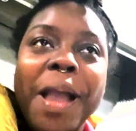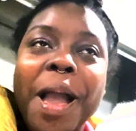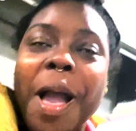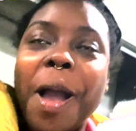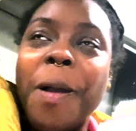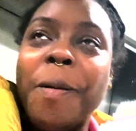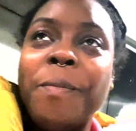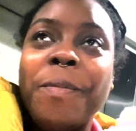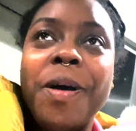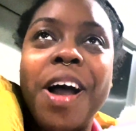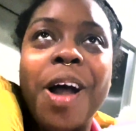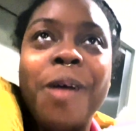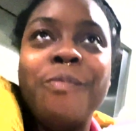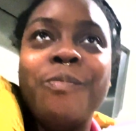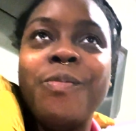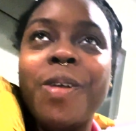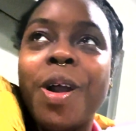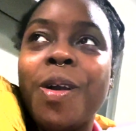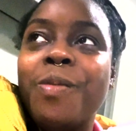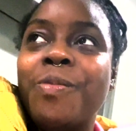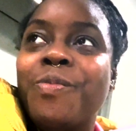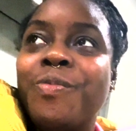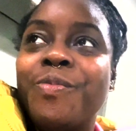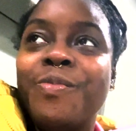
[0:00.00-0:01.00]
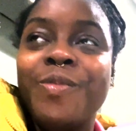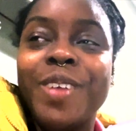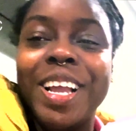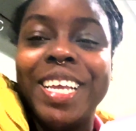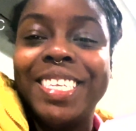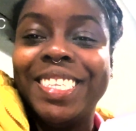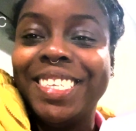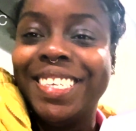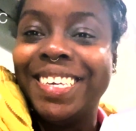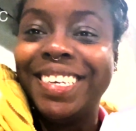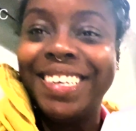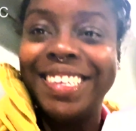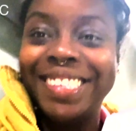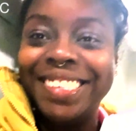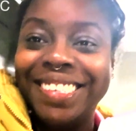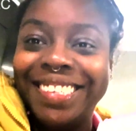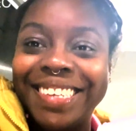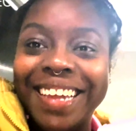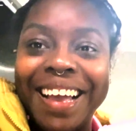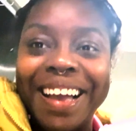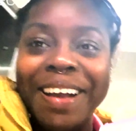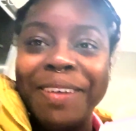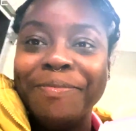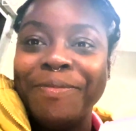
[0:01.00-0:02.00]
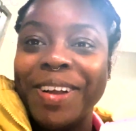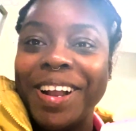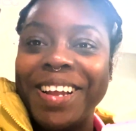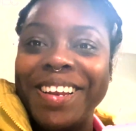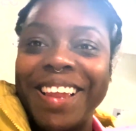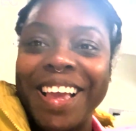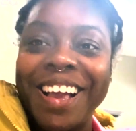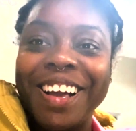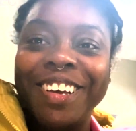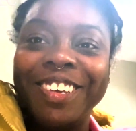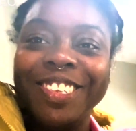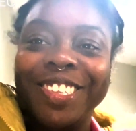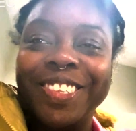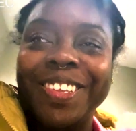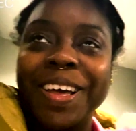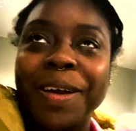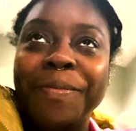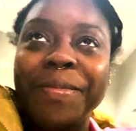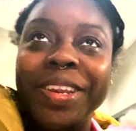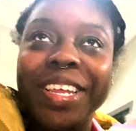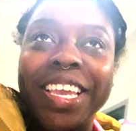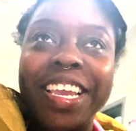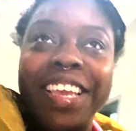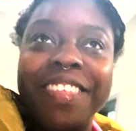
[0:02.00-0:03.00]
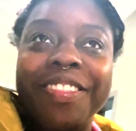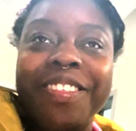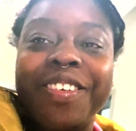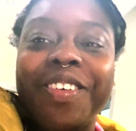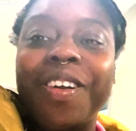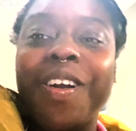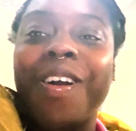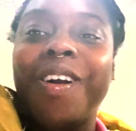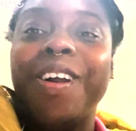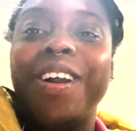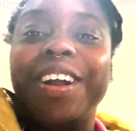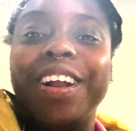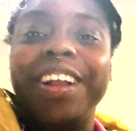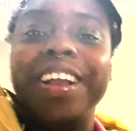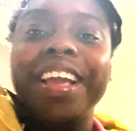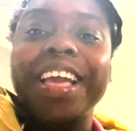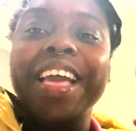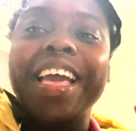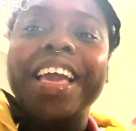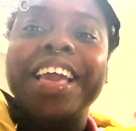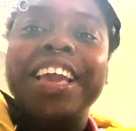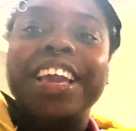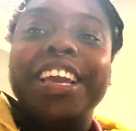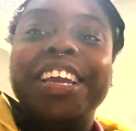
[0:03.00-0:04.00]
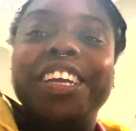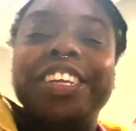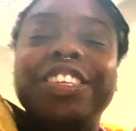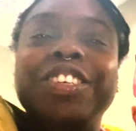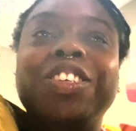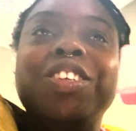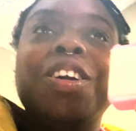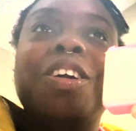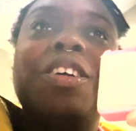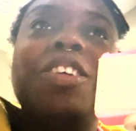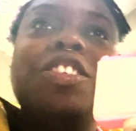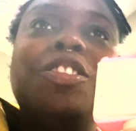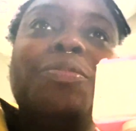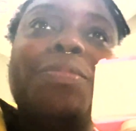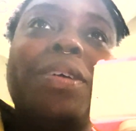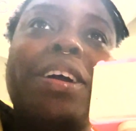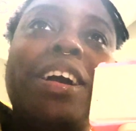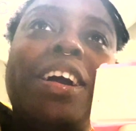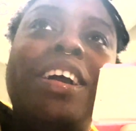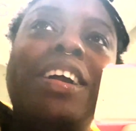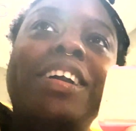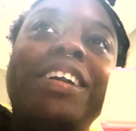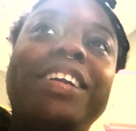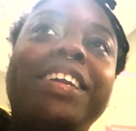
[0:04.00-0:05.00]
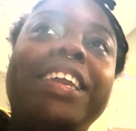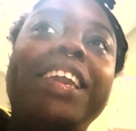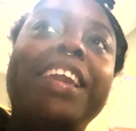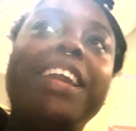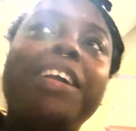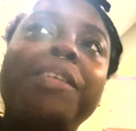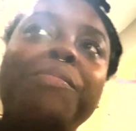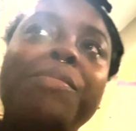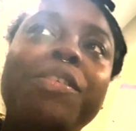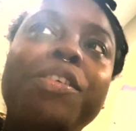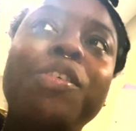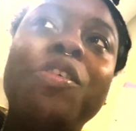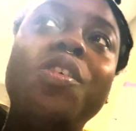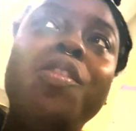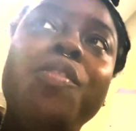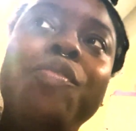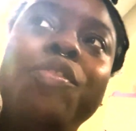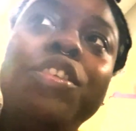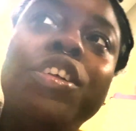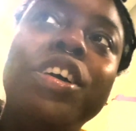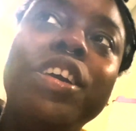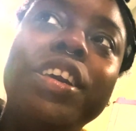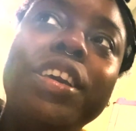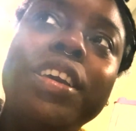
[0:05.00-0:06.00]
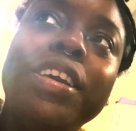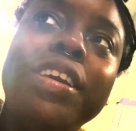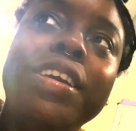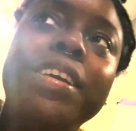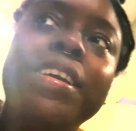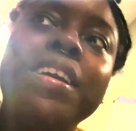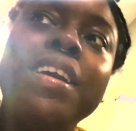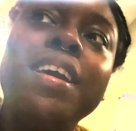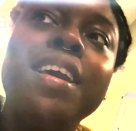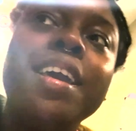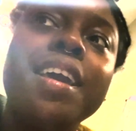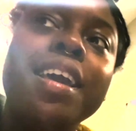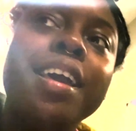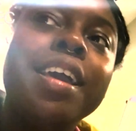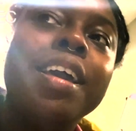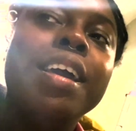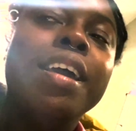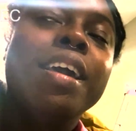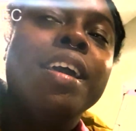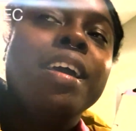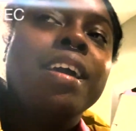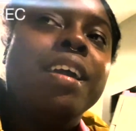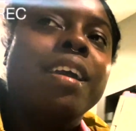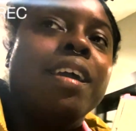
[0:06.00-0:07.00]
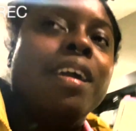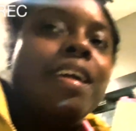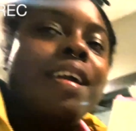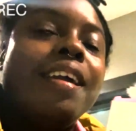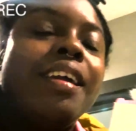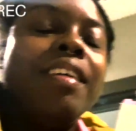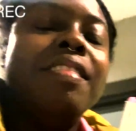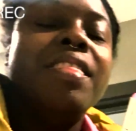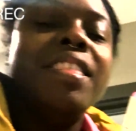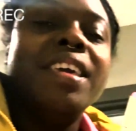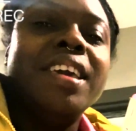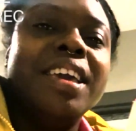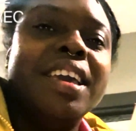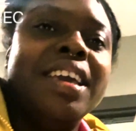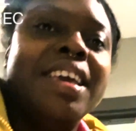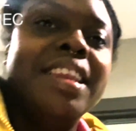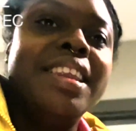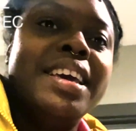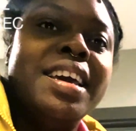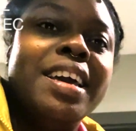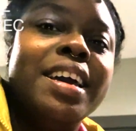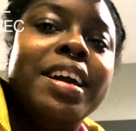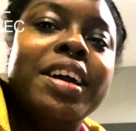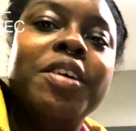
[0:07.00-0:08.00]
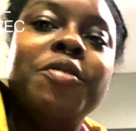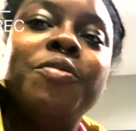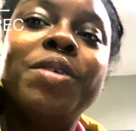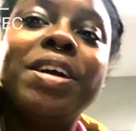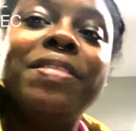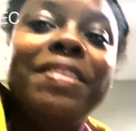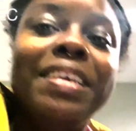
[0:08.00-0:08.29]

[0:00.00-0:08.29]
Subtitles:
I'm racing against time right now. So I'm gonna get in the car and charge my camera, hopefully. And then run